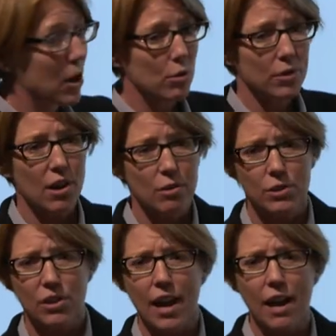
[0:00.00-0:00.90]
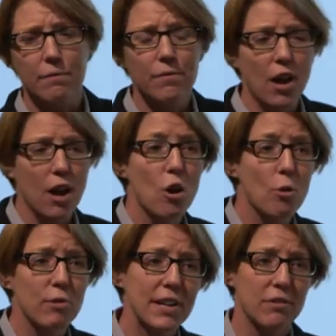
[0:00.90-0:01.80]
but I also have uh,
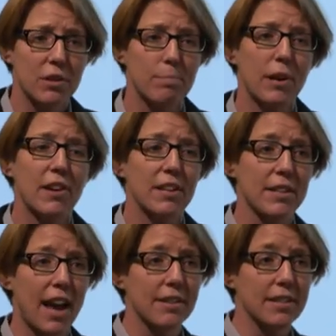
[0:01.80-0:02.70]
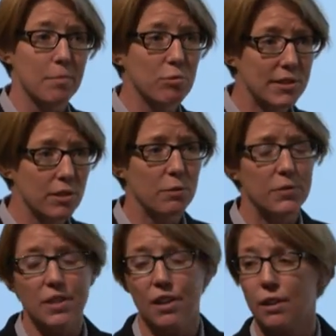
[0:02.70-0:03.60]
operational experience as a prison
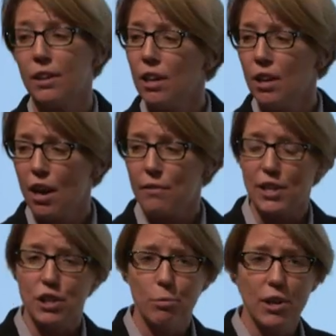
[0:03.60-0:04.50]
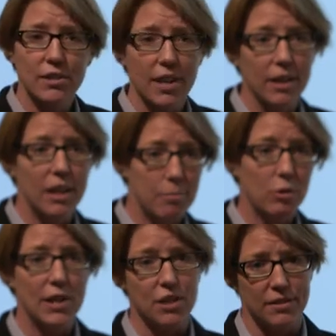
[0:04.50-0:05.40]
officer. I've actually worked in an
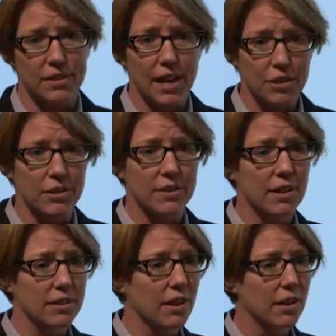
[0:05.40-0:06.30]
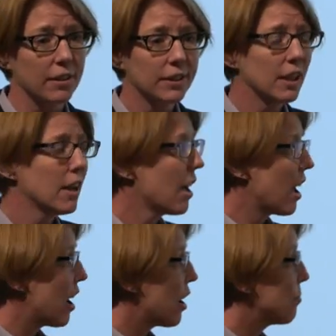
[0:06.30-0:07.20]
immigration detention centre.
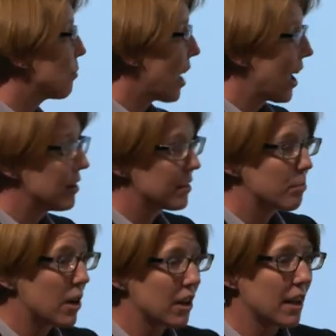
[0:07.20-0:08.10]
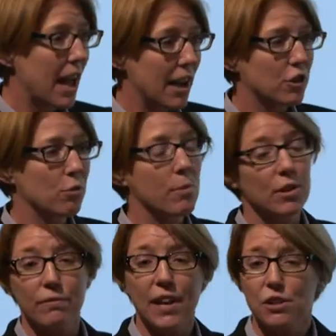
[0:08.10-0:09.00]
Um, and my actual
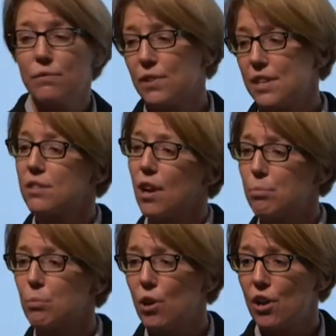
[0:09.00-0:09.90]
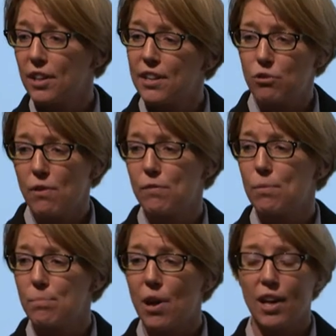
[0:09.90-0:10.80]
motivation for this type of work is
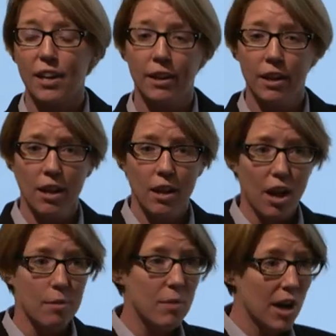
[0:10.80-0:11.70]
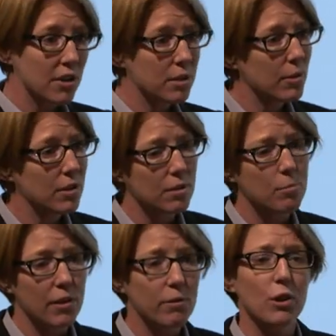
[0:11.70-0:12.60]
driven by uh, my husband and
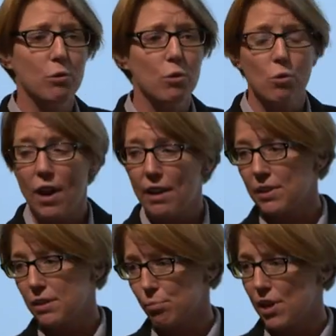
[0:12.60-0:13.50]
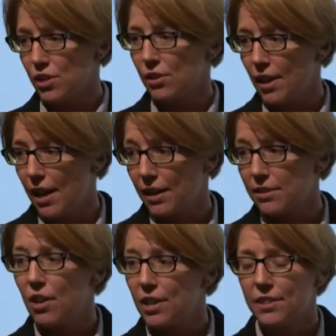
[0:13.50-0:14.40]
my father-in-law having depression and
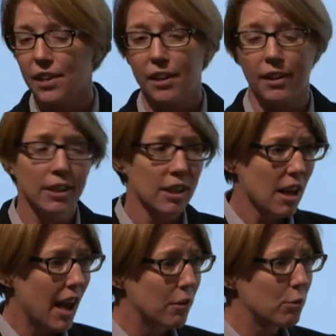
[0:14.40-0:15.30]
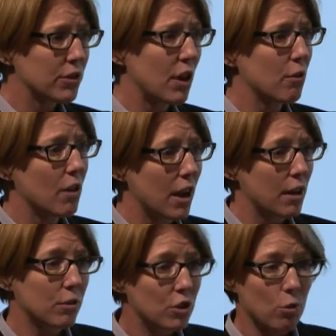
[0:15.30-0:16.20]
anxiety. And also,
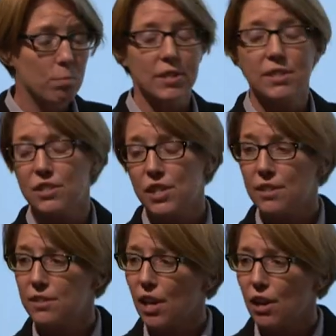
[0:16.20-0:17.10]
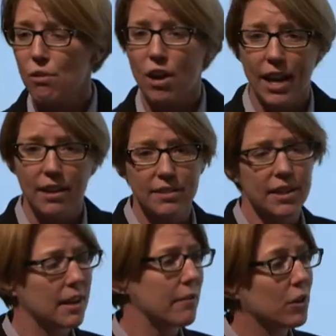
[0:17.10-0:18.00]
uh, almost six years ago, I had a
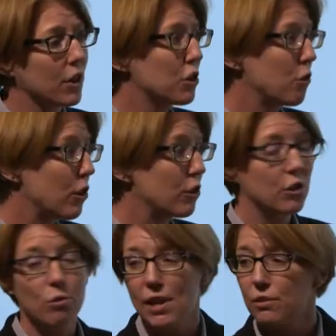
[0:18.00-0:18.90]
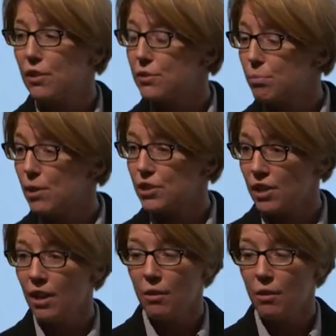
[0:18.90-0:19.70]
significant neurological illness, which,